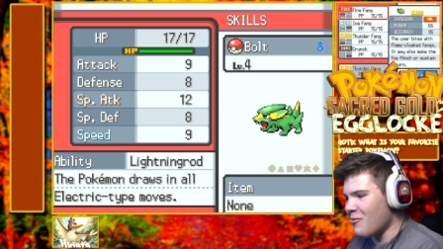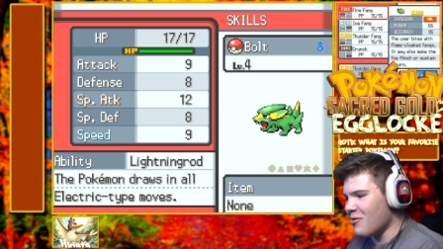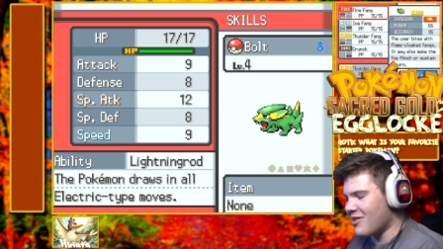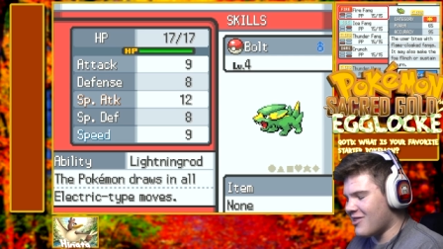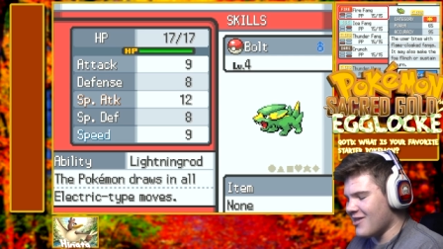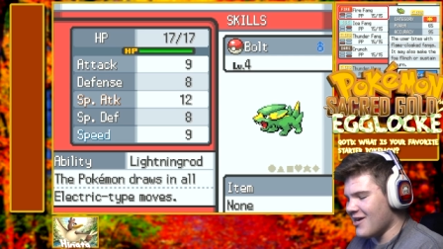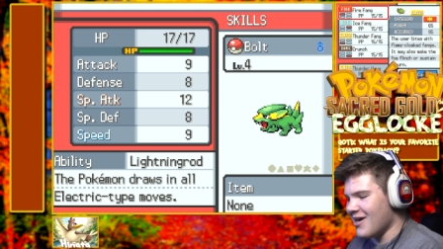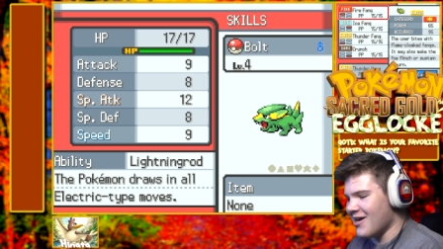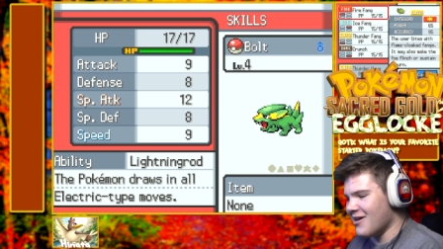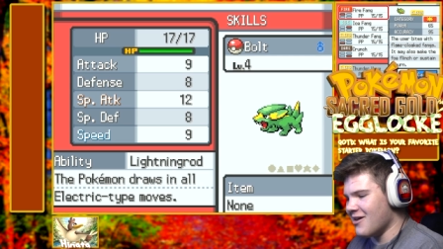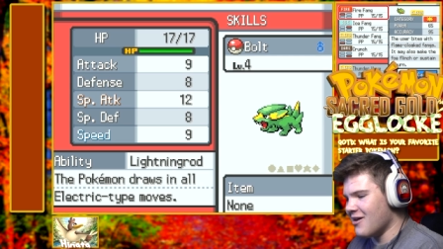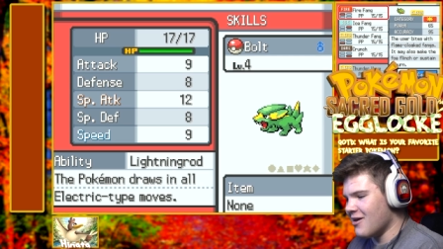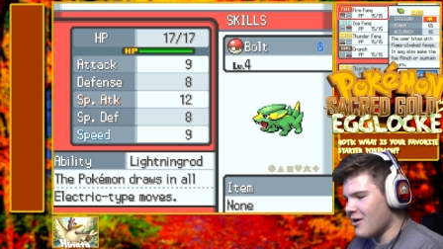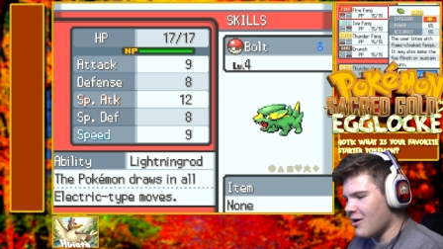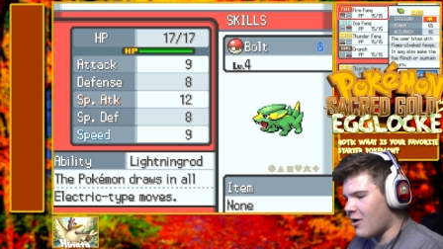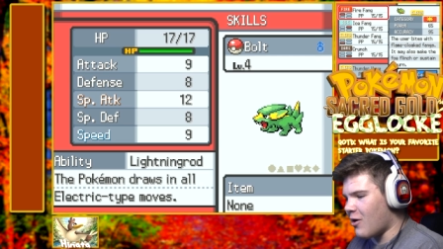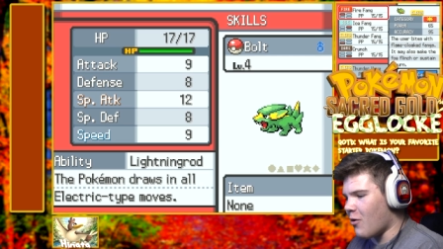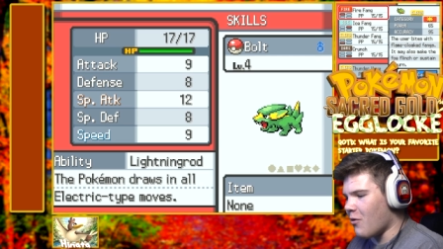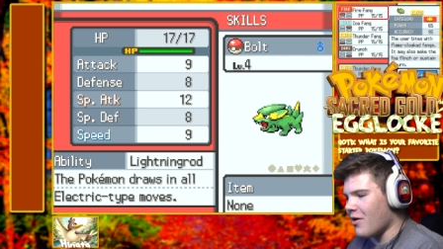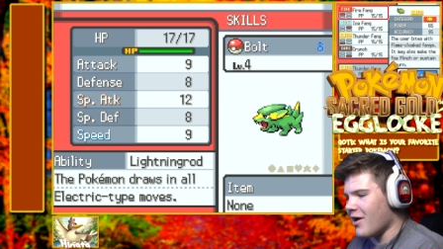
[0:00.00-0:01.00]
With the
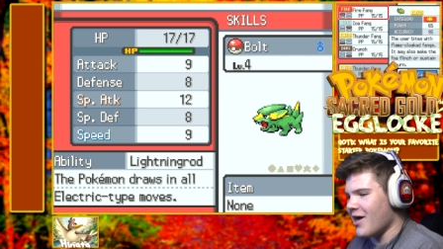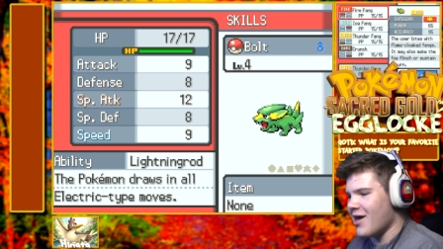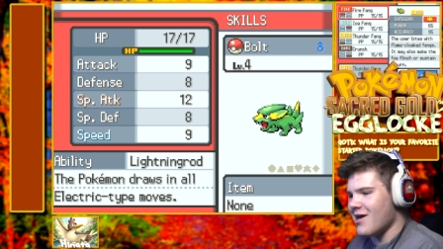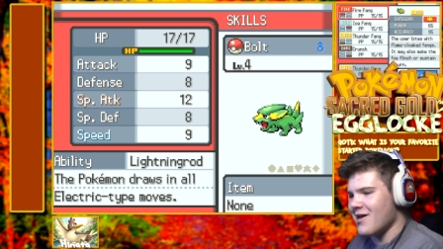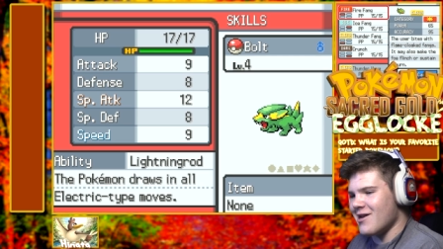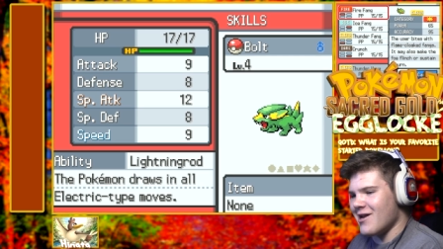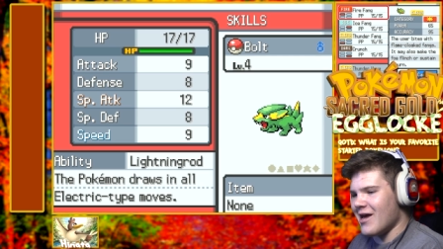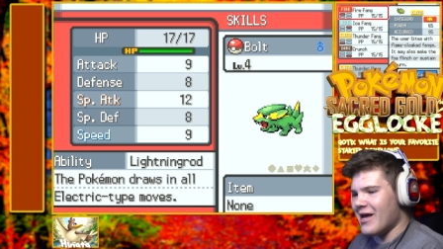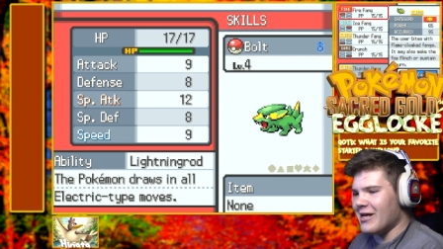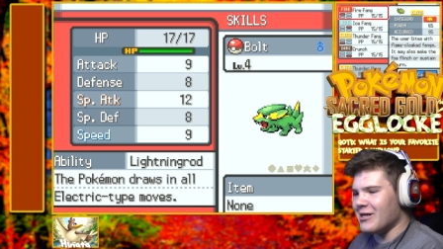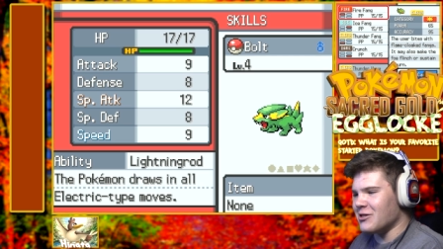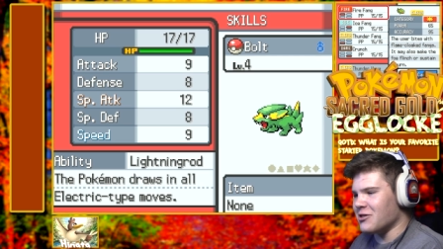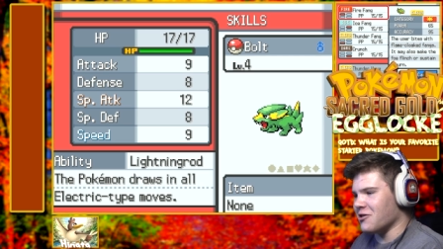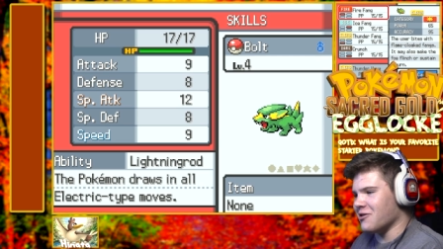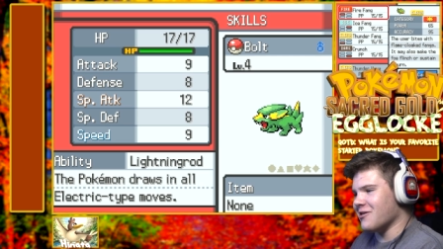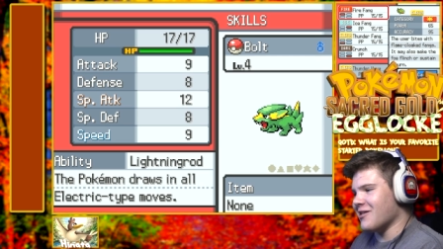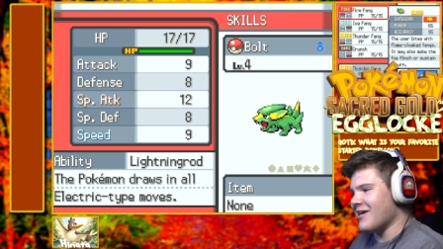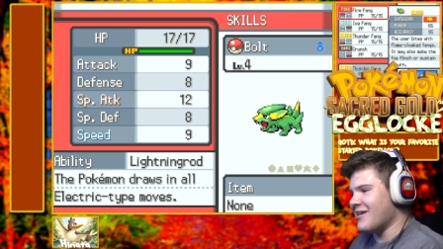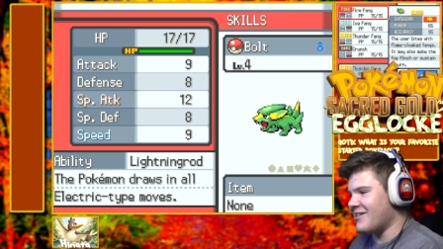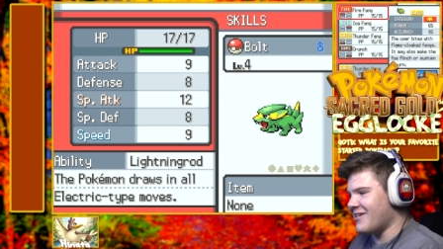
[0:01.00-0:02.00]
quiet
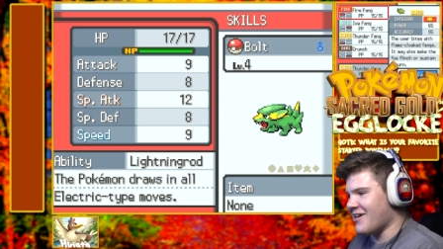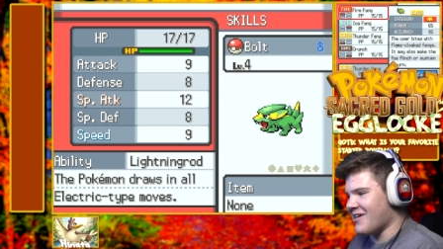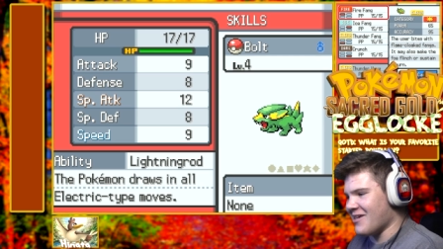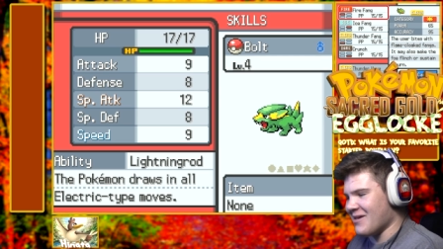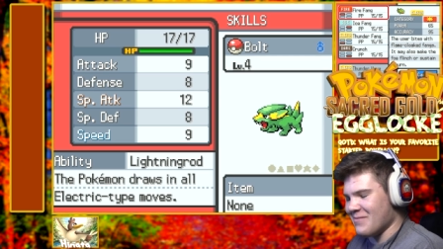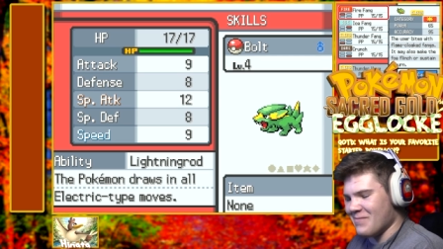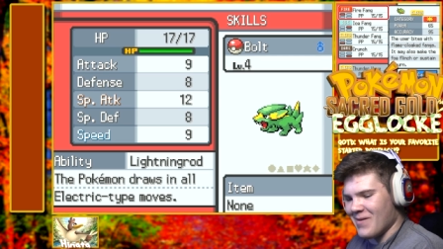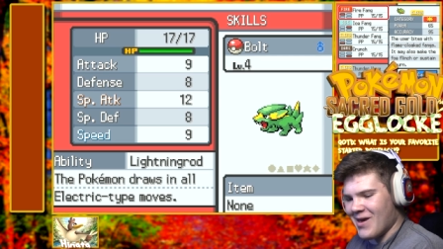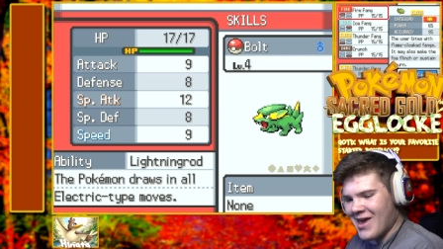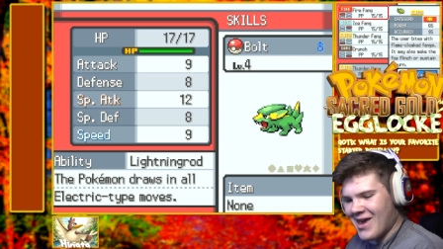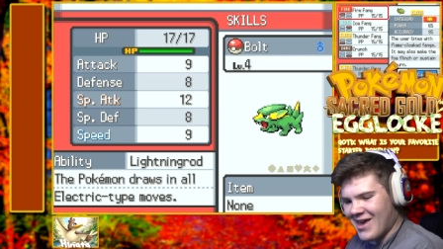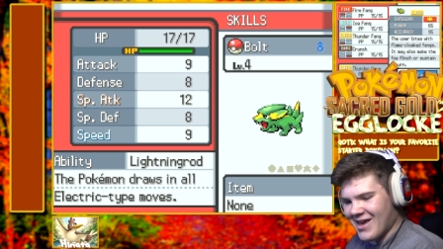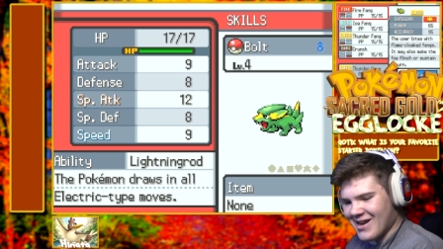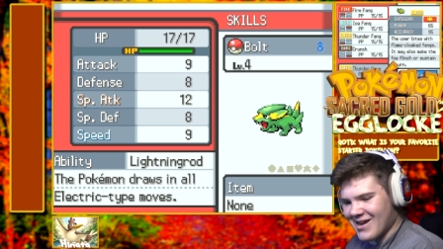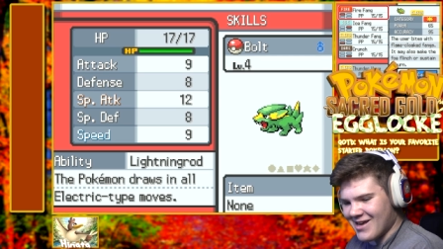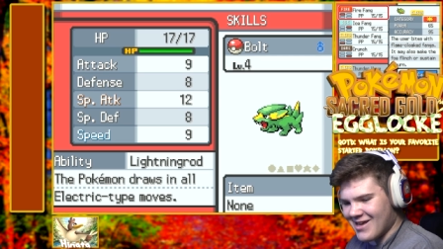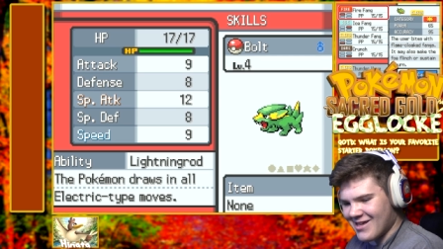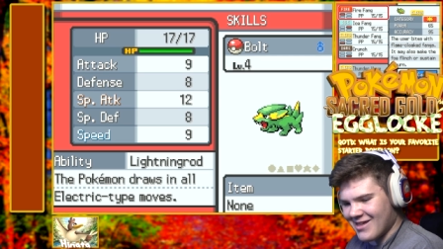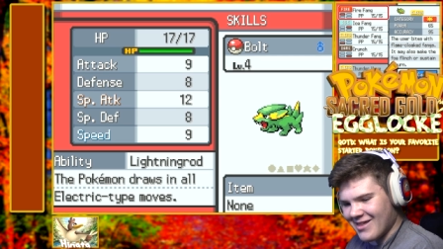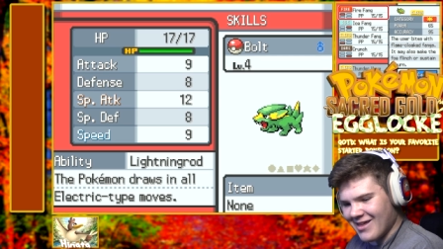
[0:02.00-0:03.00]
nature, that doesn't make
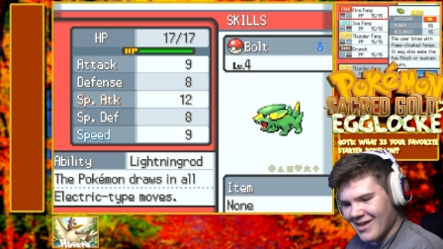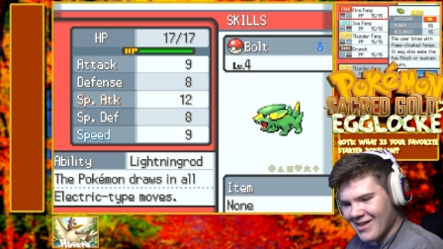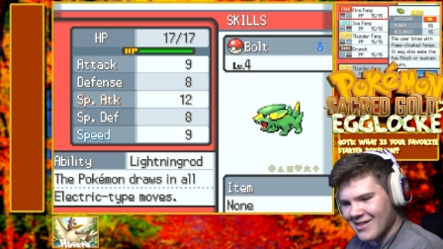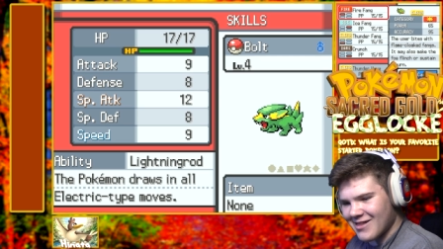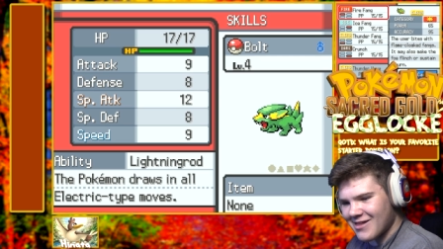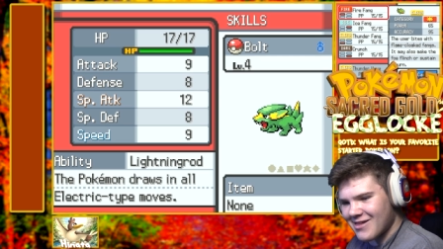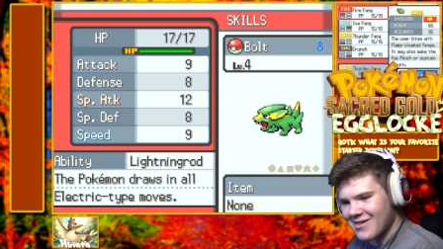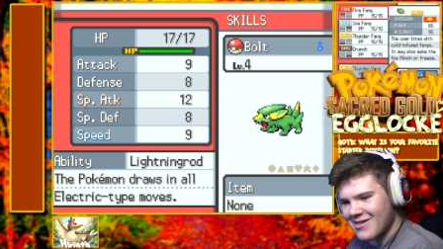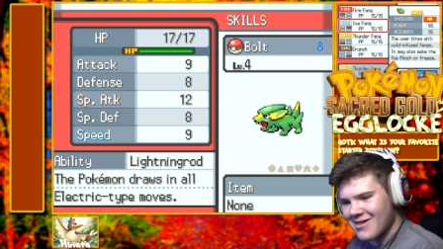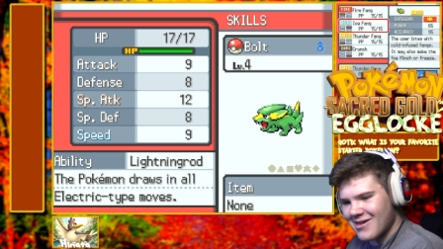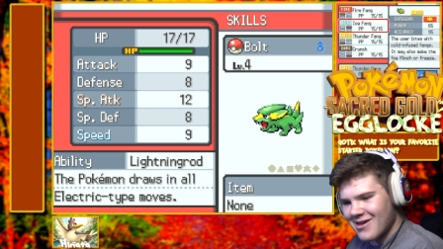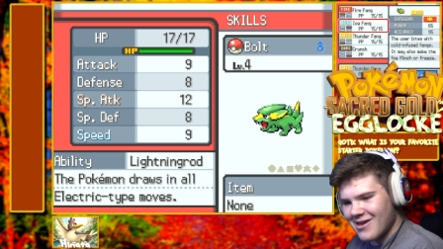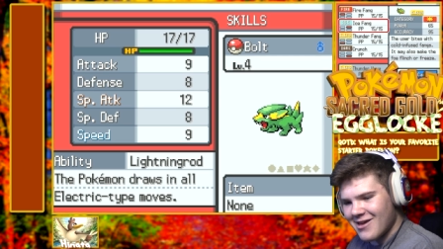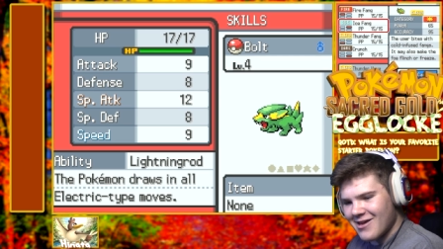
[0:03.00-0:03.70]
any sense.